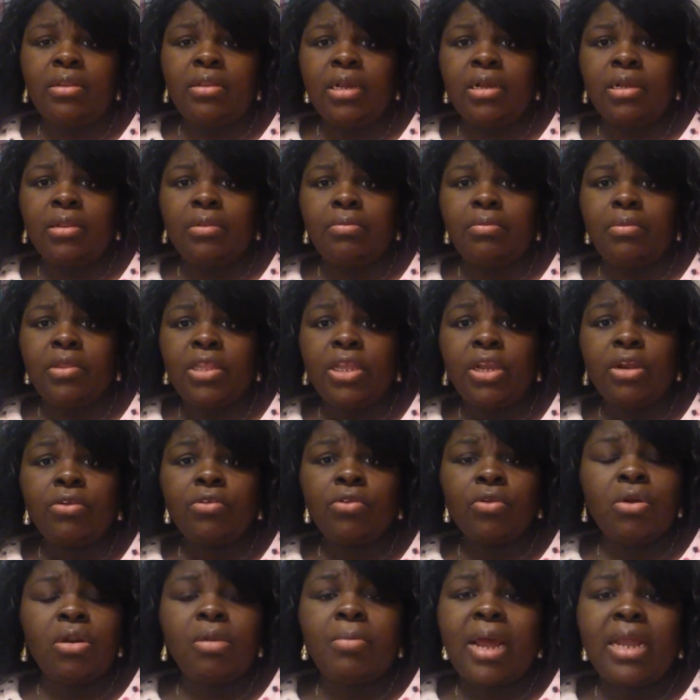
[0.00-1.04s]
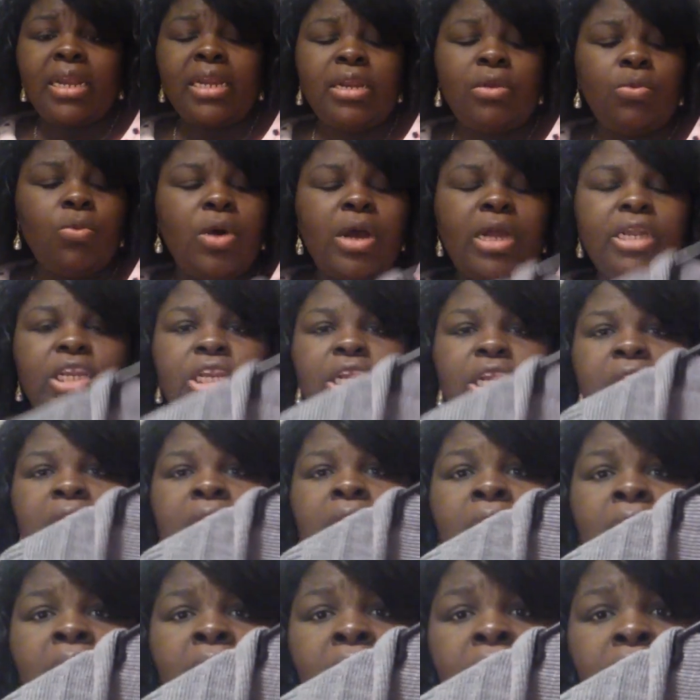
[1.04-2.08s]
the stickers on them, I didn't wash
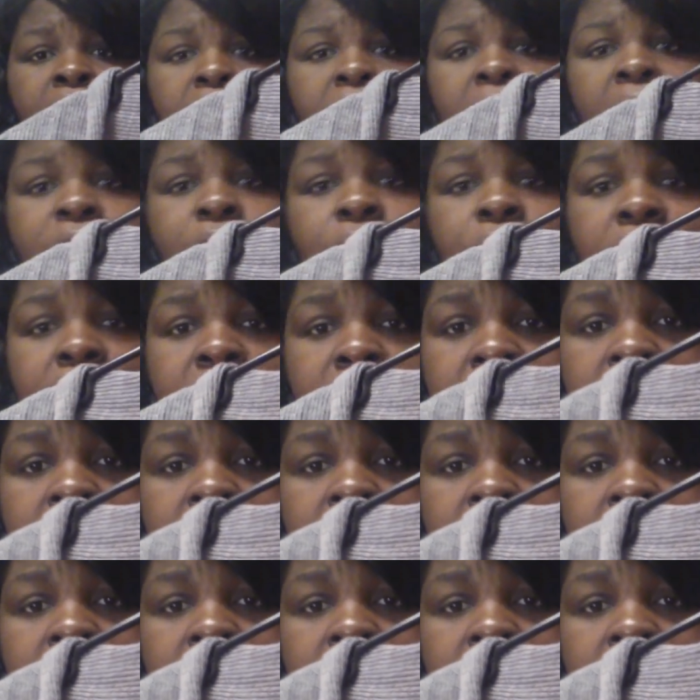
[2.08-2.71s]
yet. And as you can